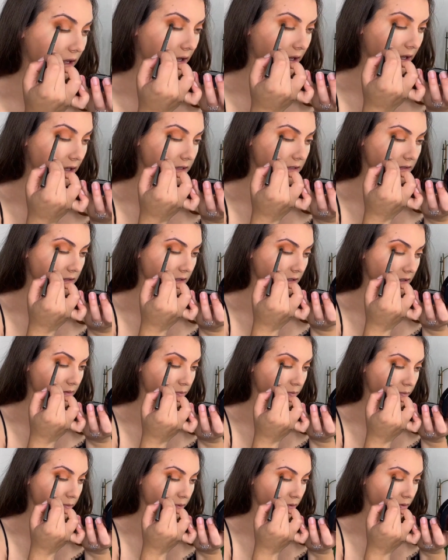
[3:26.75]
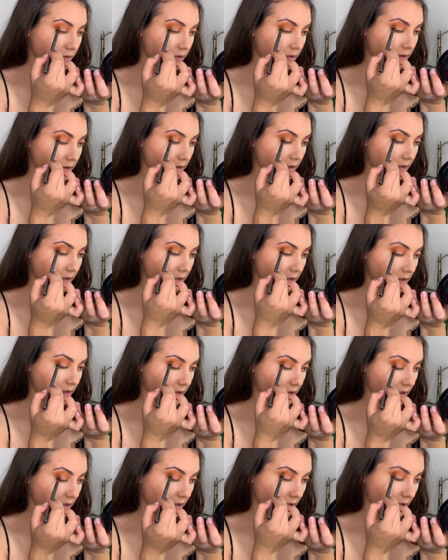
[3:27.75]
I start putting it in
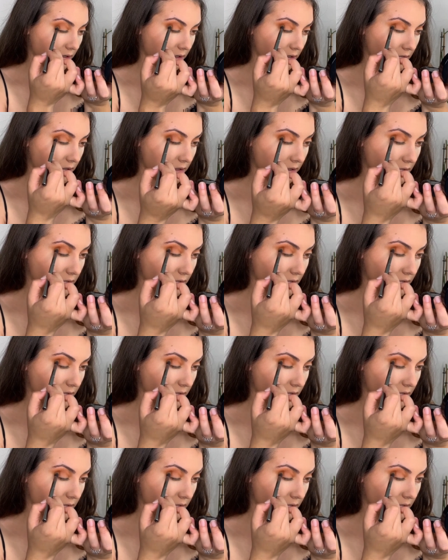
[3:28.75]
here,